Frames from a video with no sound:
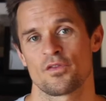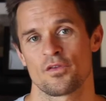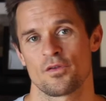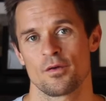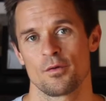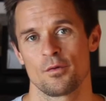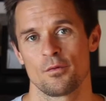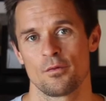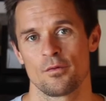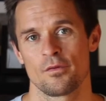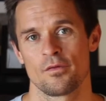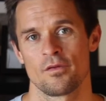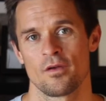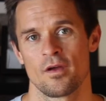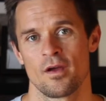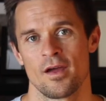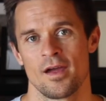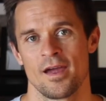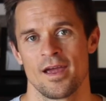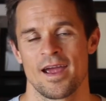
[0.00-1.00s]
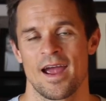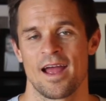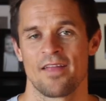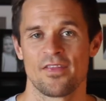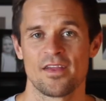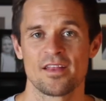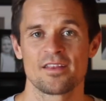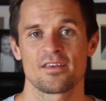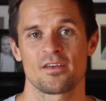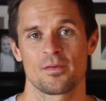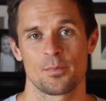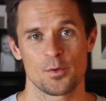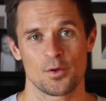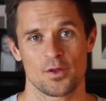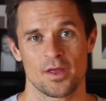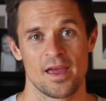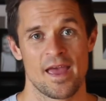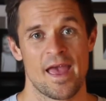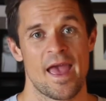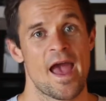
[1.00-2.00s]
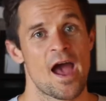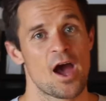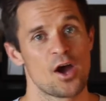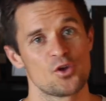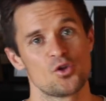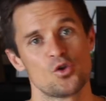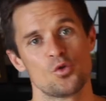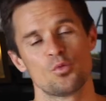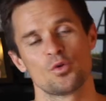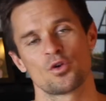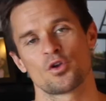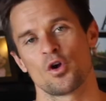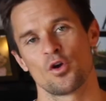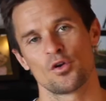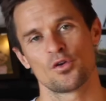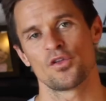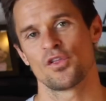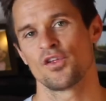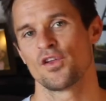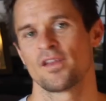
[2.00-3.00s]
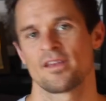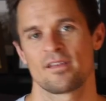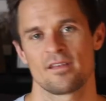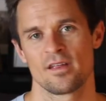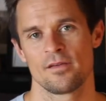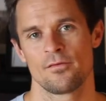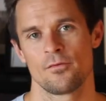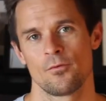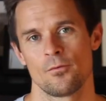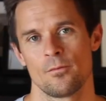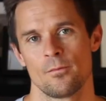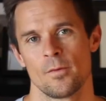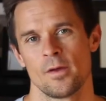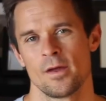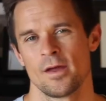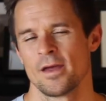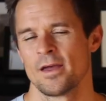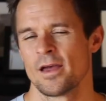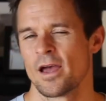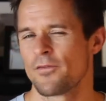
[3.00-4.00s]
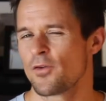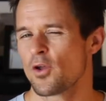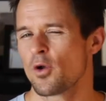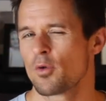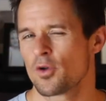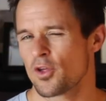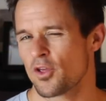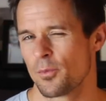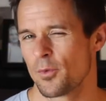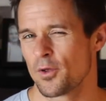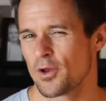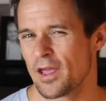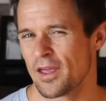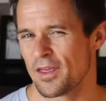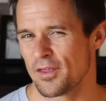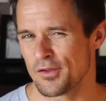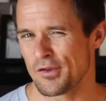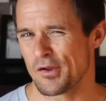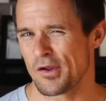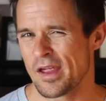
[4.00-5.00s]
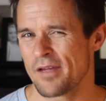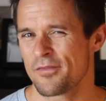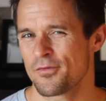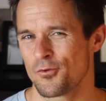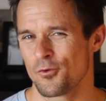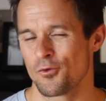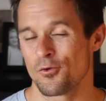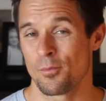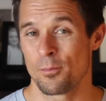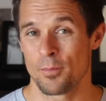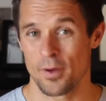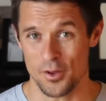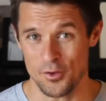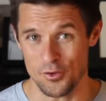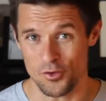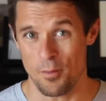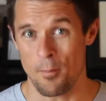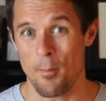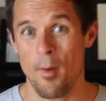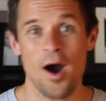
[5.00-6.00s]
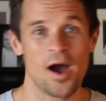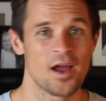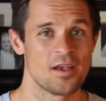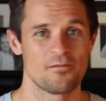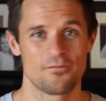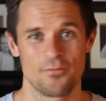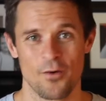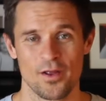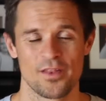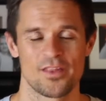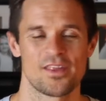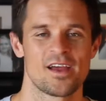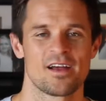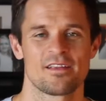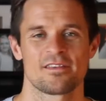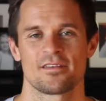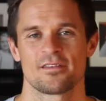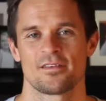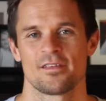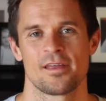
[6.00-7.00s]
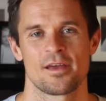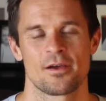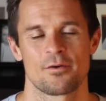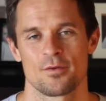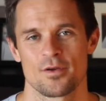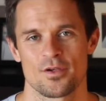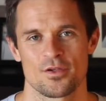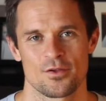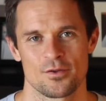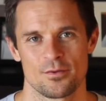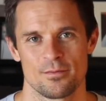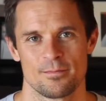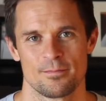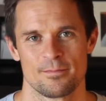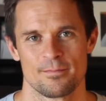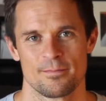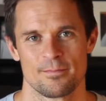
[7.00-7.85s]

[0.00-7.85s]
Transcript: skills, and then to communicate how you would go to the next level. If you don't want to communicate, you don't have to, but in your mind, find the answer to that question.